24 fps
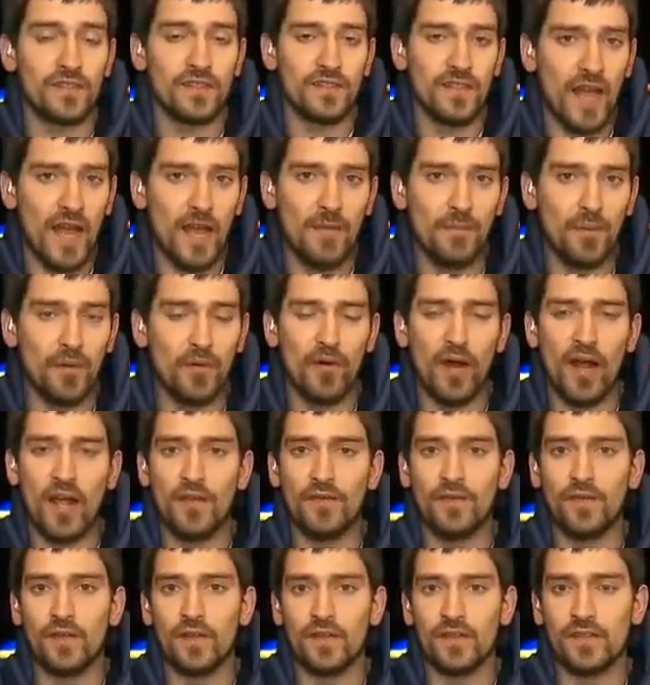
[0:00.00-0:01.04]
sniper
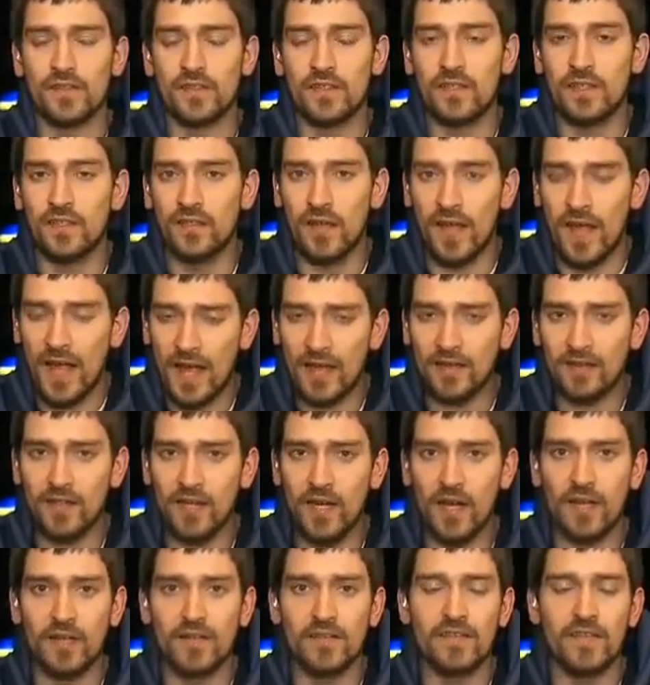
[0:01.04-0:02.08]
rifles,
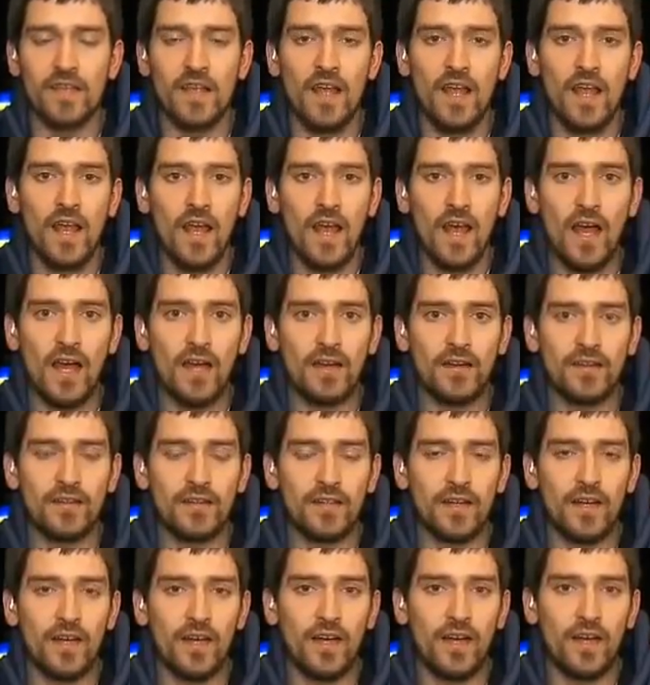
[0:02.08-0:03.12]
handguns, and
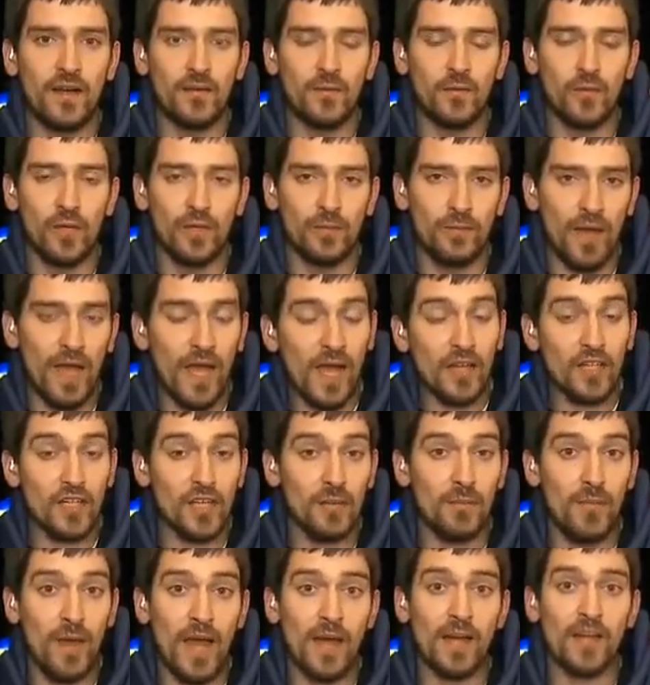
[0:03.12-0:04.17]
we
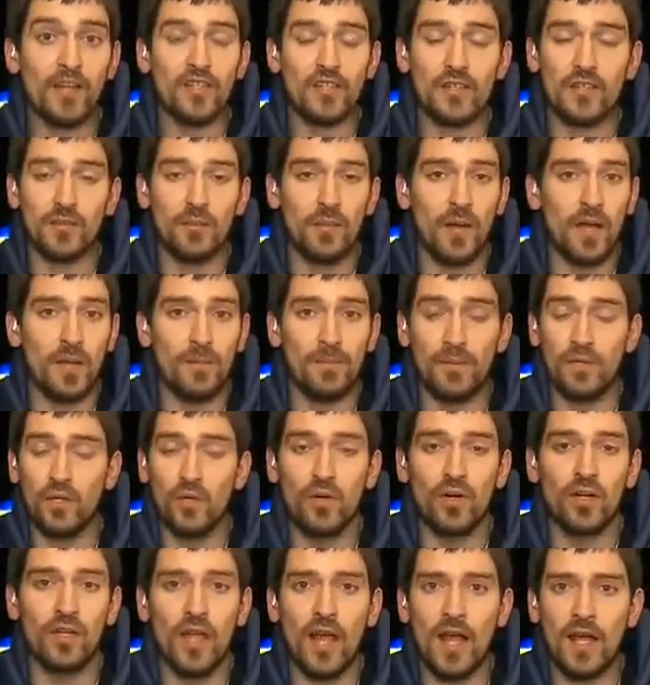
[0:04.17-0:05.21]
actually managed, by
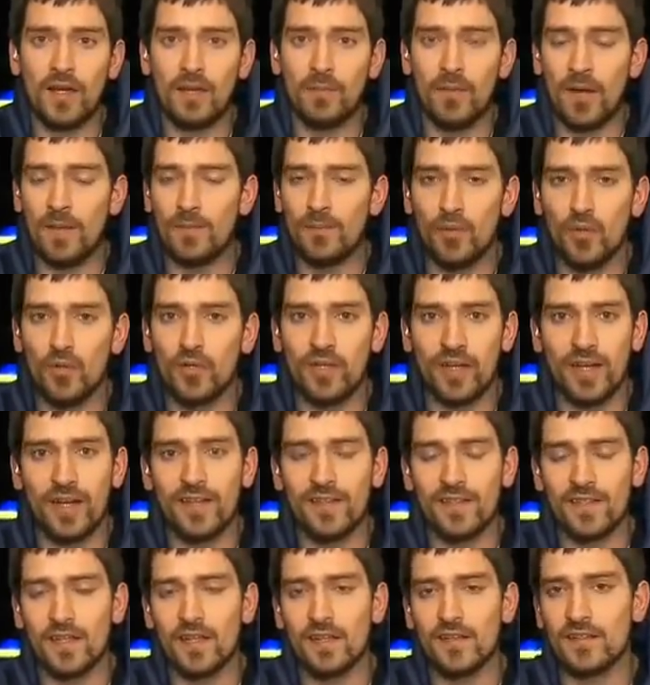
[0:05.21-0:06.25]
pure luck, by pure
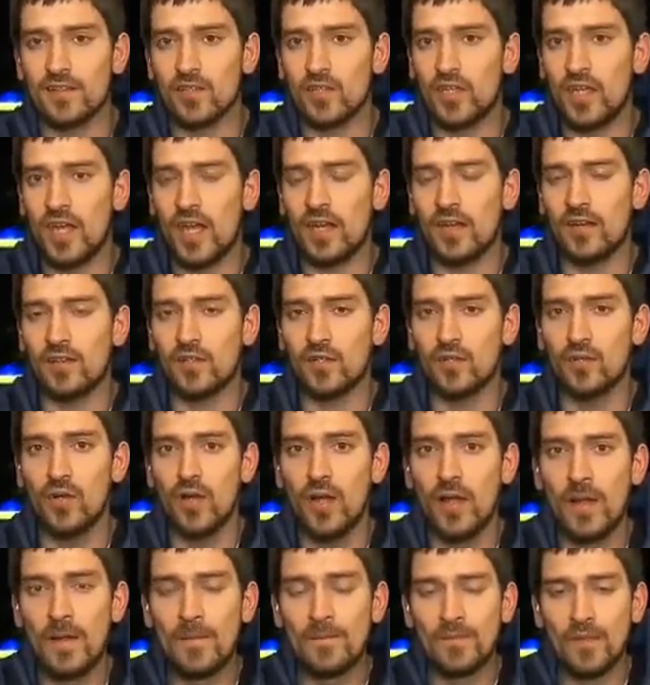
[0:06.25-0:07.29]
coincidence, to get into
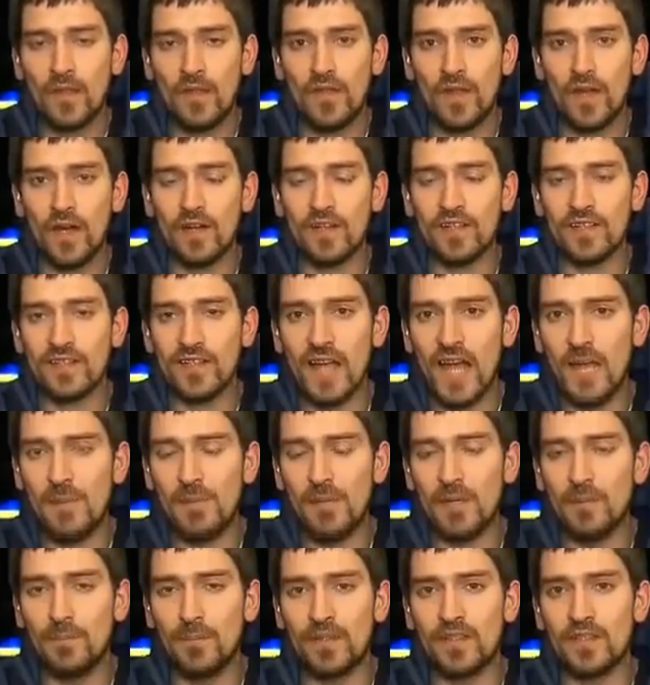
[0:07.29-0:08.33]
their
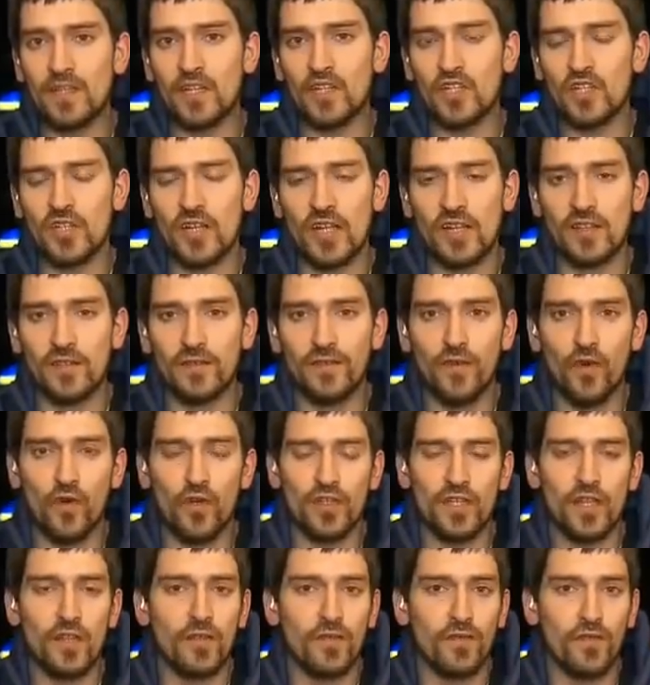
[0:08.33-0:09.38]
sniping position at the
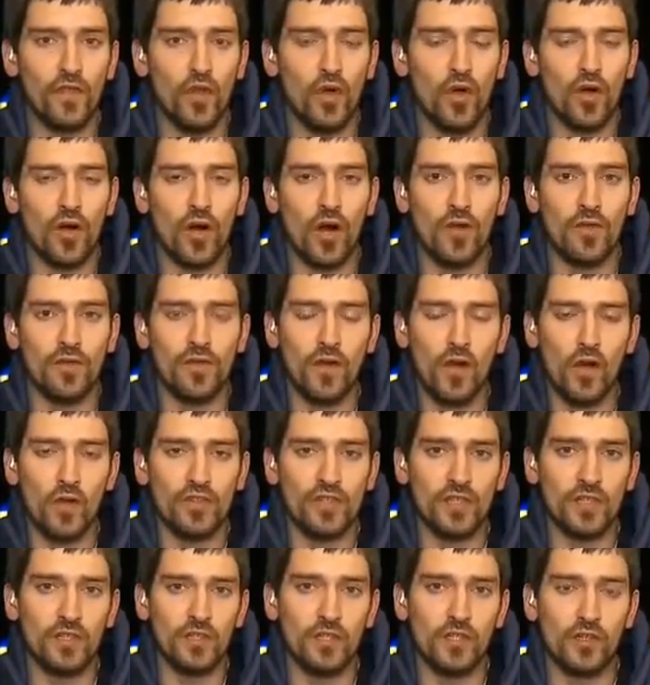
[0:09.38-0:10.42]
14th floor of
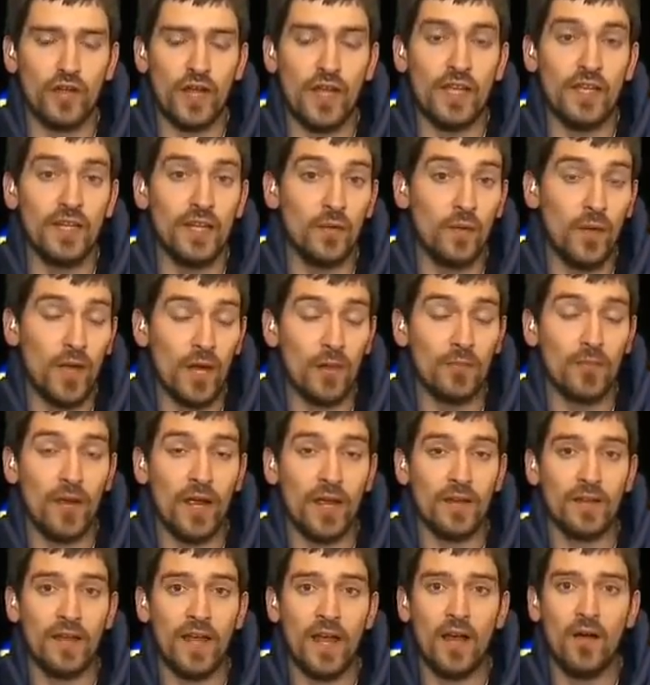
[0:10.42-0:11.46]
Hotel Ukraina, where I'm
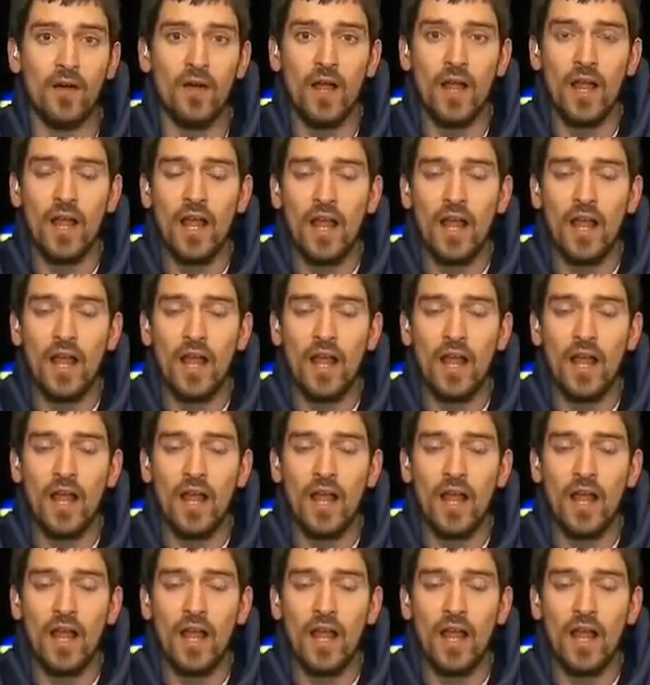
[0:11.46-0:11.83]
right now,